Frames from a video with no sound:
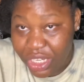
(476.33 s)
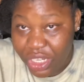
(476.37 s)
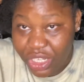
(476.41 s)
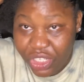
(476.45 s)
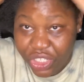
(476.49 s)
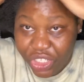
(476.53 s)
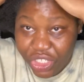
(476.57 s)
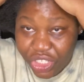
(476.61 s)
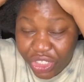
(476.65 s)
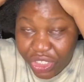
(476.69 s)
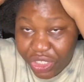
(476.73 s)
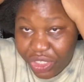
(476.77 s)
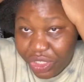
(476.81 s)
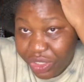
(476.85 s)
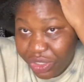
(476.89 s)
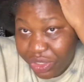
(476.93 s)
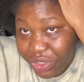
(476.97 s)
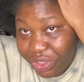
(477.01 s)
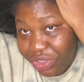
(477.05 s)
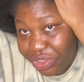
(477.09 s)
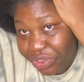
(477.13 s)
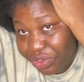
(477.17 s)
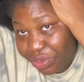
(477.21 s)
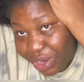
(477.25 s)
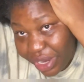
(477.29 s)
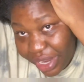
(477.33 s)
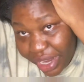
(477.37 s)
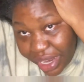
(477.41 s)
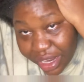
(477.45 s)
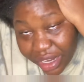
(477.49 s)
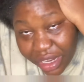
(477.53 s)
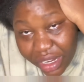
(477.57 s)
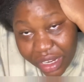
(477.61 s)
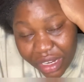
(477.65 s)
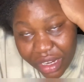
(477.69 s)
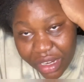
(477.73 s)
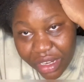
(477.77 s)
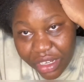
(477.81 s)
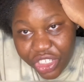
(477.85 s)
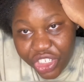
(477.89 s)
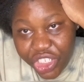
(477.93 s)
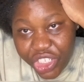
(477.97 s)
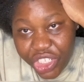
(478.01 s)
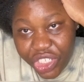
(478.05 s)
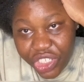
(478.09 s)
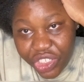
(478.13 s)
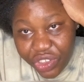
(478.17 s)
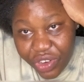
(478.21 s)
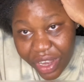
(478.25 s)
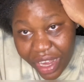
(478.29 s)

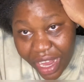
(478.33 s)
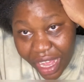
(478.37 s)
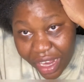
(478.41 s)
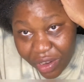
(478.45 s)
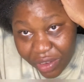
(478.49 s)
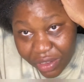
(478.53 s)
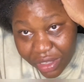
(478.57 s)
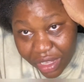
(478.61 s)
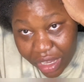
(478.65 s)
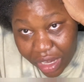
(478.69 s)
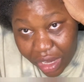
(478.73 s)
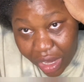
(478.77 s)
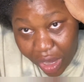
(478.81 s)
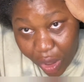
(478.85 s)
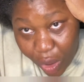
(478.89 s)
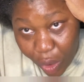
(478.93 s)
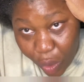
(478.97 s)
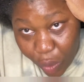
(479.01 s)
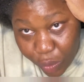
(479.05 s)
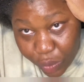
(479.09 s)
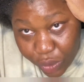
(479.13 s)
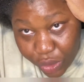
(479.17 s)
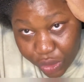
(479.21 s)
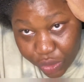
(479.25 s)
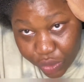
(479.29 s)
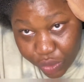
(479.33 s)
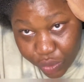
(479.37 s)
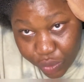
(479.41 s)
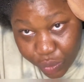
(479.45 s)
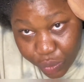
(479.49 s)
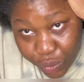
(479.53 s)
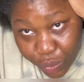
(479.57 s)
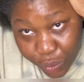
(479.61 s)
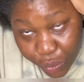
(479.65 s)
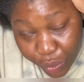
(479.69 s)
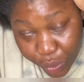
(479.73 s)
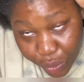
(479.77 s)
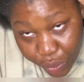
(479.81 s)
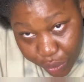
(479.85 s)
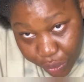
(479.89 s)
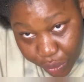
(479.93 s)
children are not allowed to